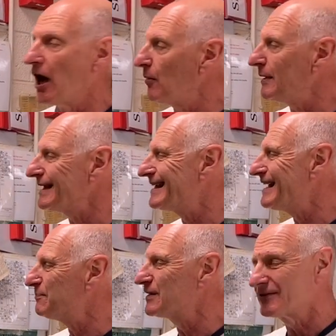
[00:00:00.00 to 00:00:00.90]
I'm going to
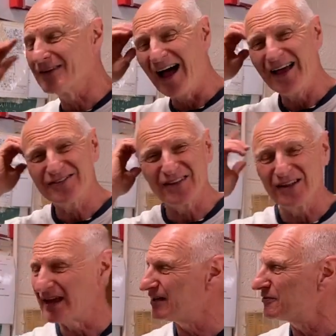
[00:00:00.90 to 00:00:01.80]
keep the size of the
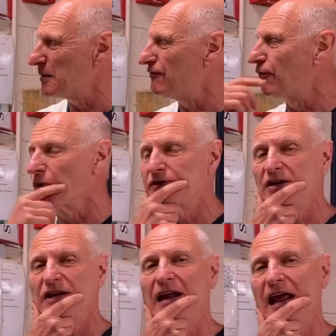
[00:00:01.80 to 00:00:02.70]
legs to be
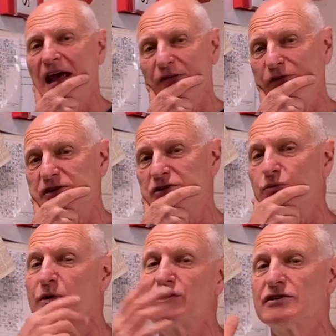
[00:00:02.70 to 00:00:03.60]
14.5 inches,
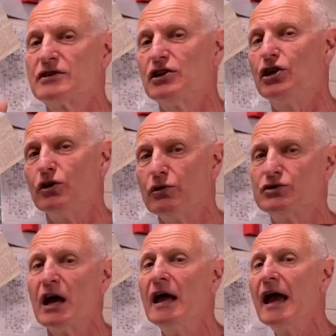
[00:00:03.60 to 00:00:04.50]
which isn't
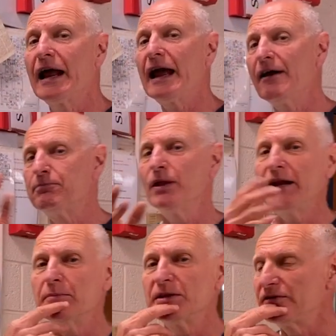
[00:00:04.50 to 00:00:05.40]
huge. And I have
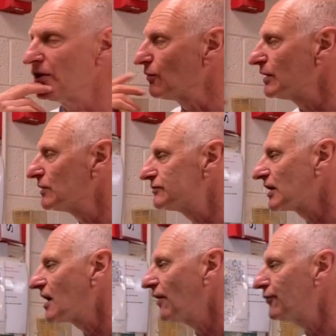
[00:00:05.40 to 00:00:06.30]
plenty of material to
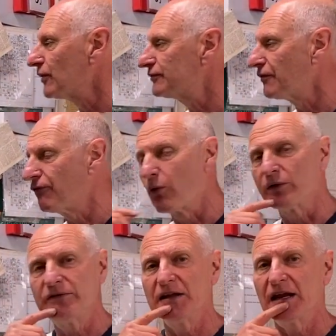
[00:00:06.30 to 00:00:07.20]
cut those to
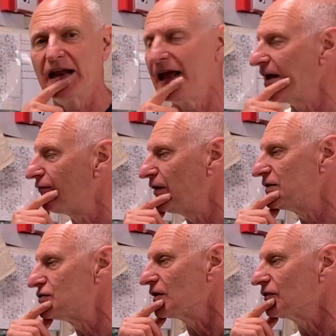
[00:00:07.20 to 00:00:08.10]
14.5
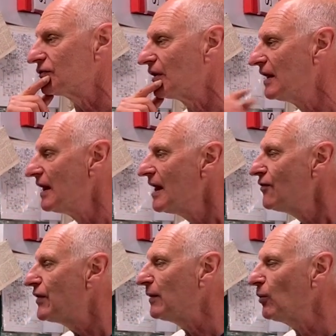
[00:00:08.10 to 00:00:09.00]
inches.
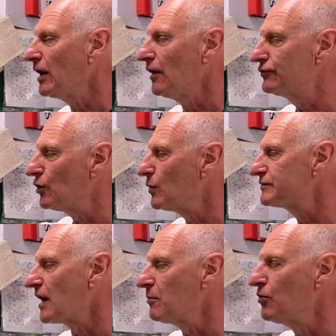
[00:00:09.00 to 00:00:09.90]
Then what I'll do
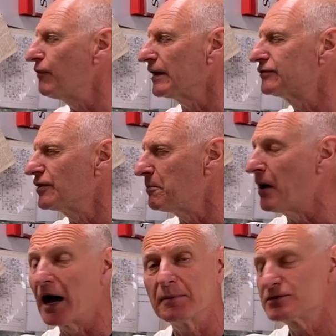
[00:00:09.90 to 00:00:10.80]
is I'll move on to the
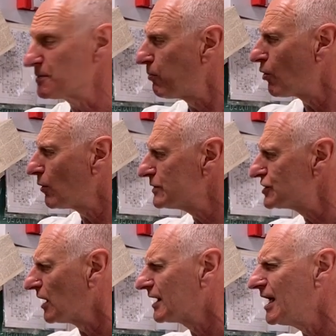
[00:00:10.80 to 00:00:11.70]
bottom support, which
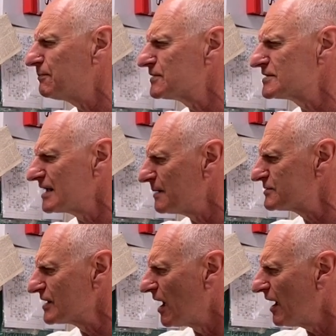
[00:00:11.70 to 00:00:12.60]
I'll keep the same
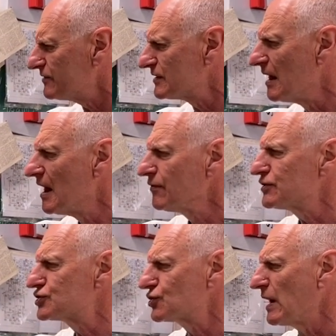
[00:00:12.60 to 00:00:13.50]
size. The
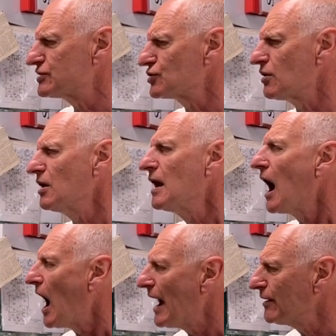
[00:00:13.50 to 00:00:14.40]
stretcher,
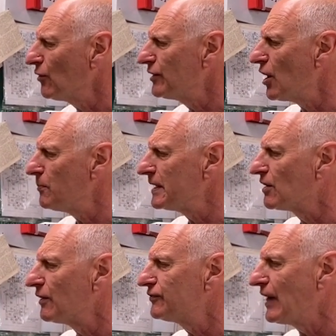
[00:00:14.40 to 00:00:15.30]
I don't know,
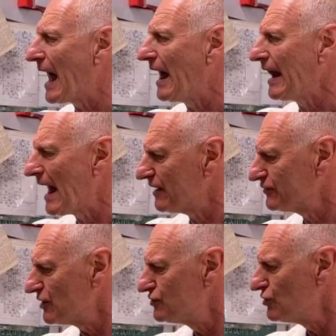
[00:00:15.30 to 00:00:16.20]
because that has
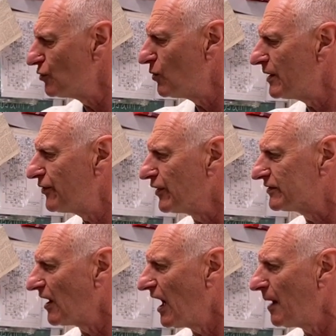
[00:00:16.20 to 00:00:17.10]
to do with the
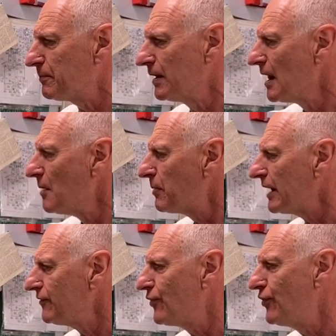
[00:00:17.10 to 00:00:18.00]
top,
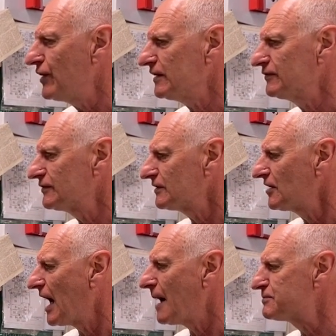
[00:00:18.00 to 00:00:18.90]
but this
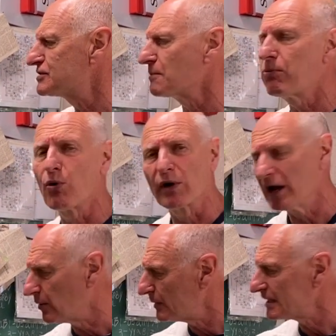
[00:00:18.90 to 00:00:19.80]
top support
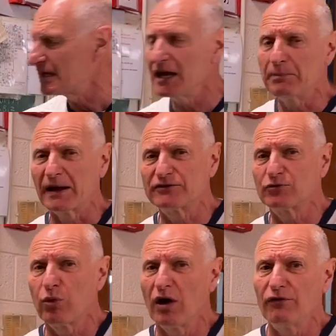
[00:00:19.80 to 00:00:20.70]
I'm going to keep as
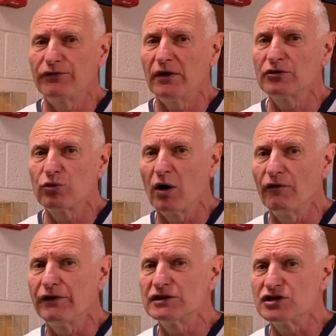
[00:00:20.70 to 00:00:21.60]

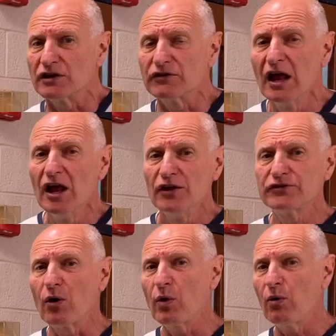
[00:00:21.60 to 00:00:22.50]
12 inches.
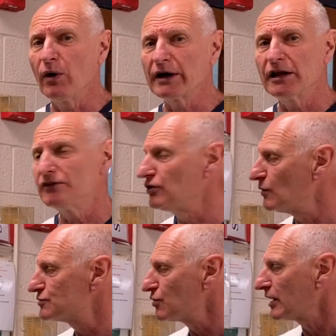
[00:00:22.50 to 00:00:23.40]
So what we're going to do
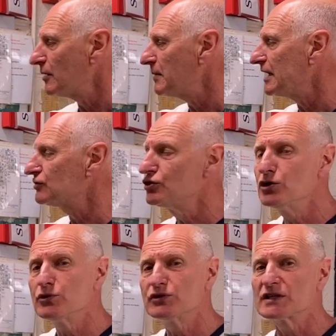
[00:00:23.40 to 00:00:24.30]
is we're going to make
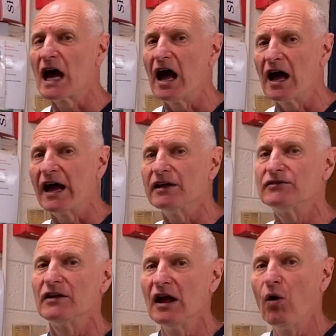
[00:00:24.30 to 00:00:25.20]
2
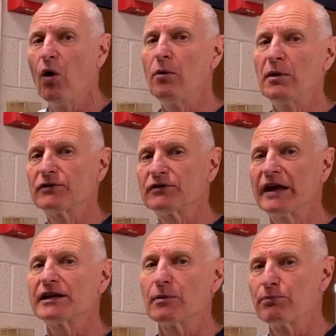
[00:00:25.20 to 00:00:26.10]
sides, almost
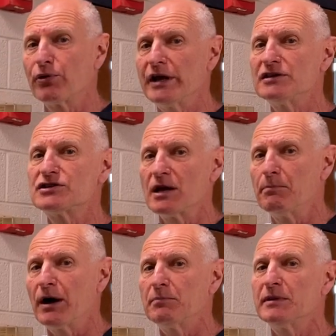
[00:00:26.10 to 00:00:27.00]
like a bridge, the
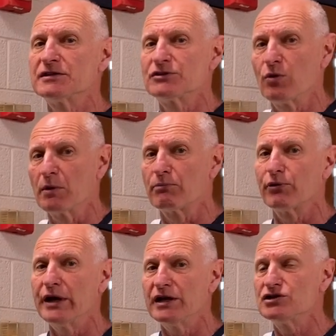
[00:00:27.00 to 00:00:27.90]
abutments to a
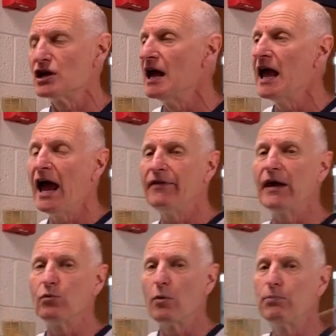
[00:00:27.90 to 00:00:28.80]
bridge, and
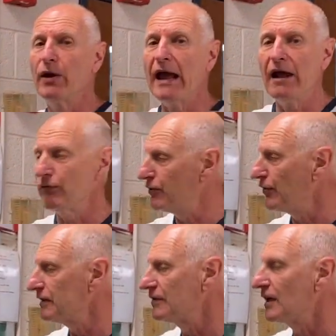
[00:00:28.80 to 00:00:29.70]
then we'll put
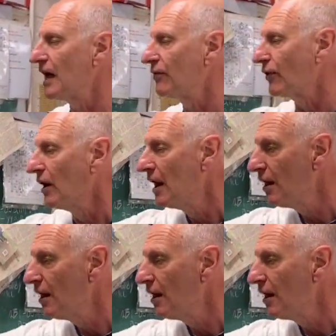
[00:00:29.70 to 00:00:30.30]
everything together.